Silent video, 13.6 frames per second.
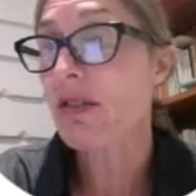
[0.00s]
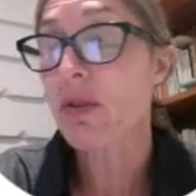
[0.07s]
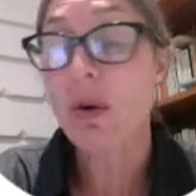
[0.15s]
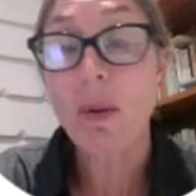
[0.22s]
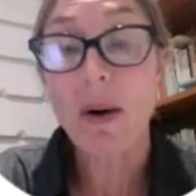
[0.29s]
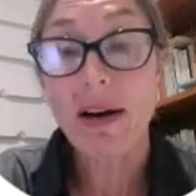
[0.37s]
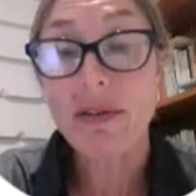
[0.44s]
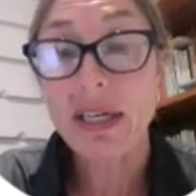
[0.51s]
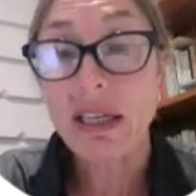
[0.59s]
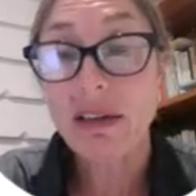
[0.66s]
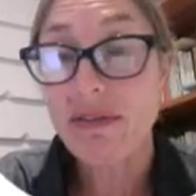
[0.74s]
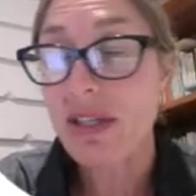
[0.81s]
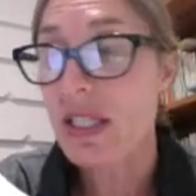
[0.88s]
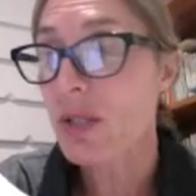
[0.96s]
required reading
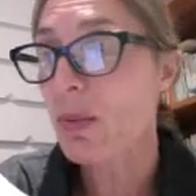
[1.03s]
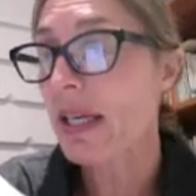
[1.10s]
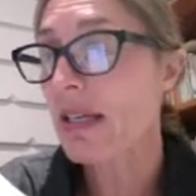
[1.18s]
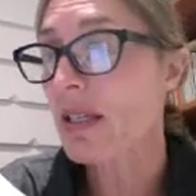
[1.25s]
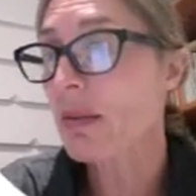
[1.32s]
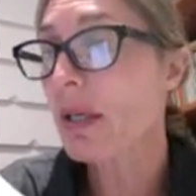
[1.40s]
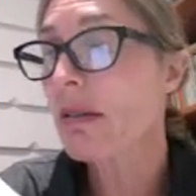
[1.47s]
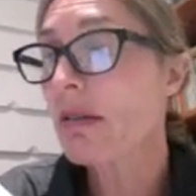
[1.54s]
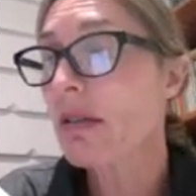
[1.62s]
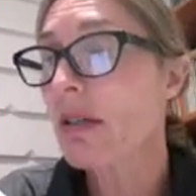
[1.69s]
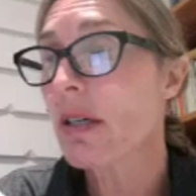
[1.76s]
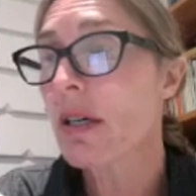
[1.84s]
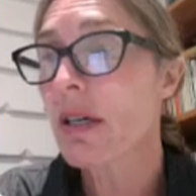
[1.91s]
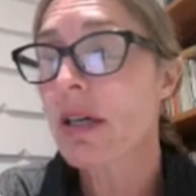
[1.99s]
for this week as well,
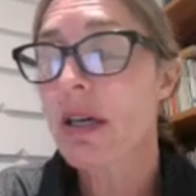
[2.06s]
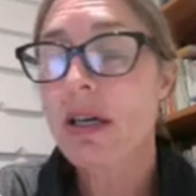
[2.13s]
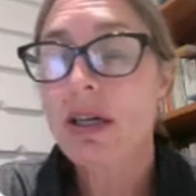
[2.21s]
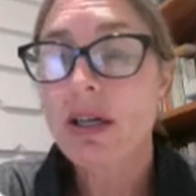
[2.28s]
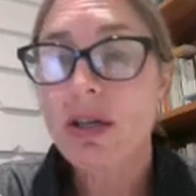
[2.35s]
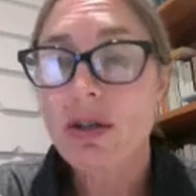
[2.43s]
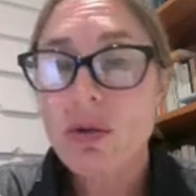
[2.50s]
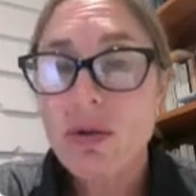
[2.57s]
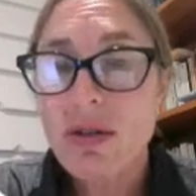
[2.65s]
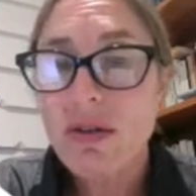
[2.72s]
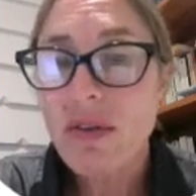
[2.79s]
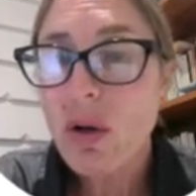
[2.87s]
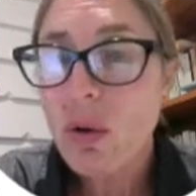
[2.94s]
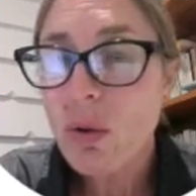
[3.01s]
draws
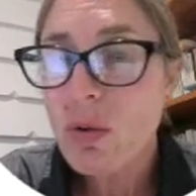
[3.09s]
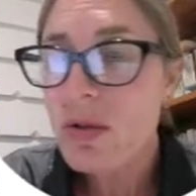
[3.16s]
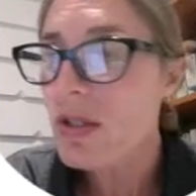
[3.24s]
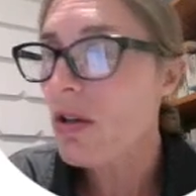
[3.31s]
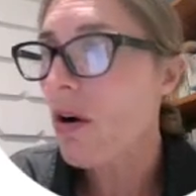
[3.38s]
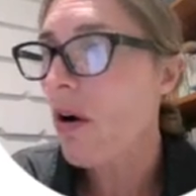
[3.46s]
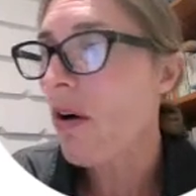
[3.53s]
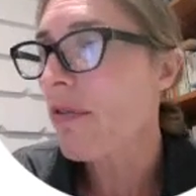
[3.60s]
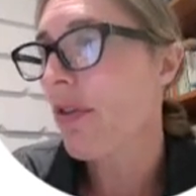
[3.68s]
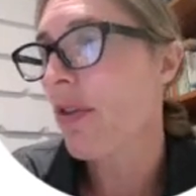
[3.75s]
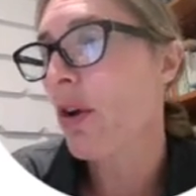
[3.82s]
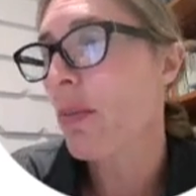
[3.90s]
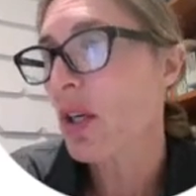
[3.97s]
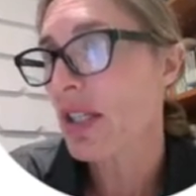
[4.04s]
on the laws of
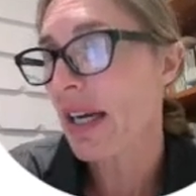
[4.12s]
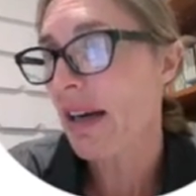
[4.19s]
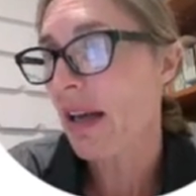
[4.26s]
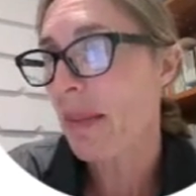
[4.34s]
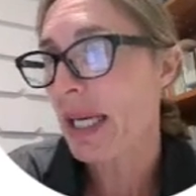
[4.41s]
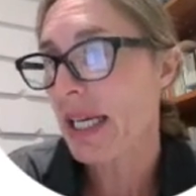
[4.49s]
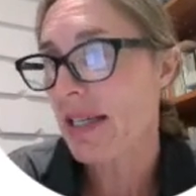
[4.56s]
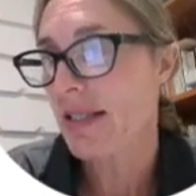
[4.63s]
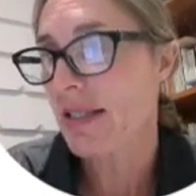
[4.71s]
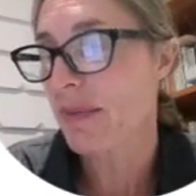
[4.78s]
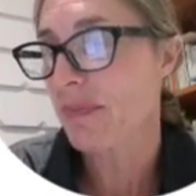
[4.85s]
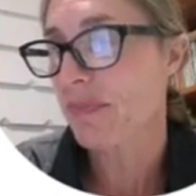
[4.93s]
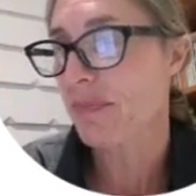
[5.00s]
thermodynamics.